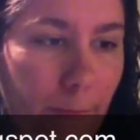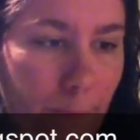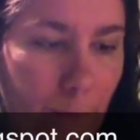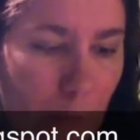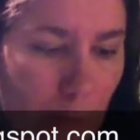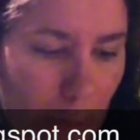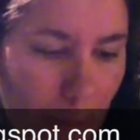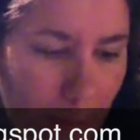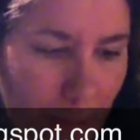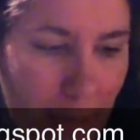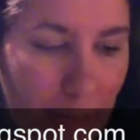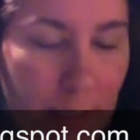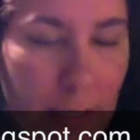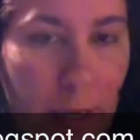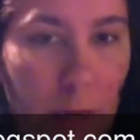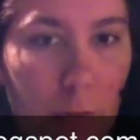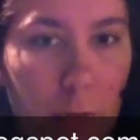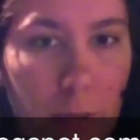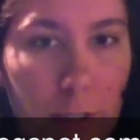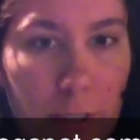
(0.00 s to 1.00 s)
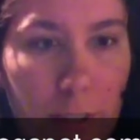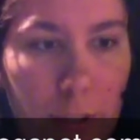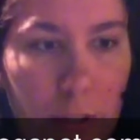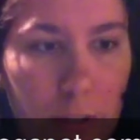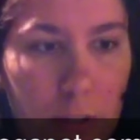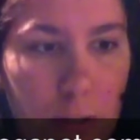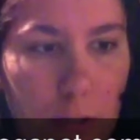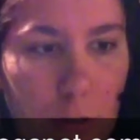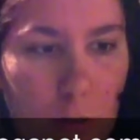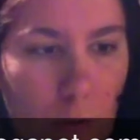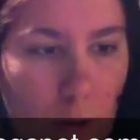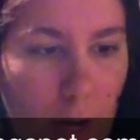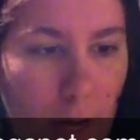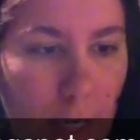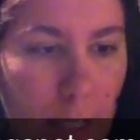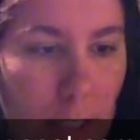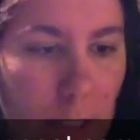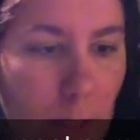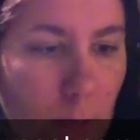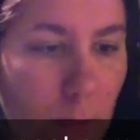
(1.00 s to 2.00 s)
But I plan to get one here, so I
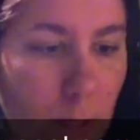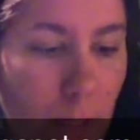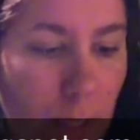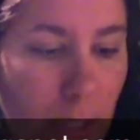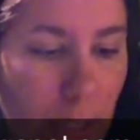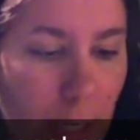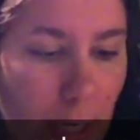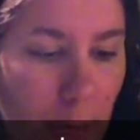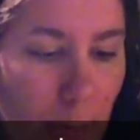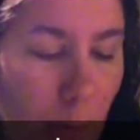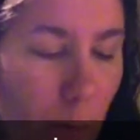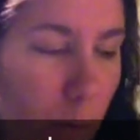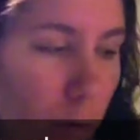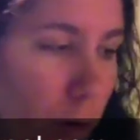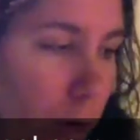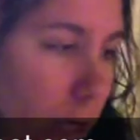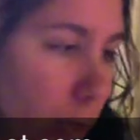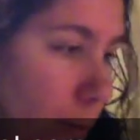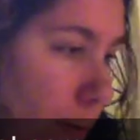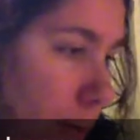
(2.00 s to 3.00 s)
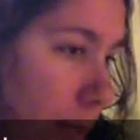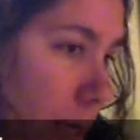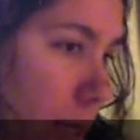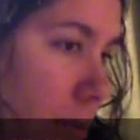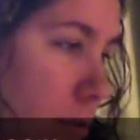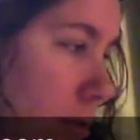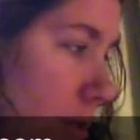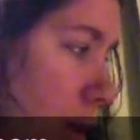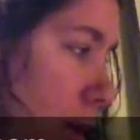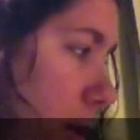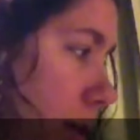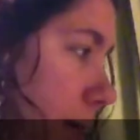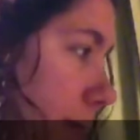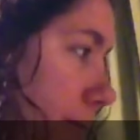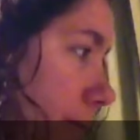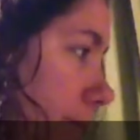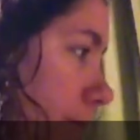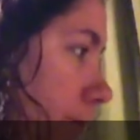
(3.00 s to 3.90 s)
just wanted to get it before anybody else got it,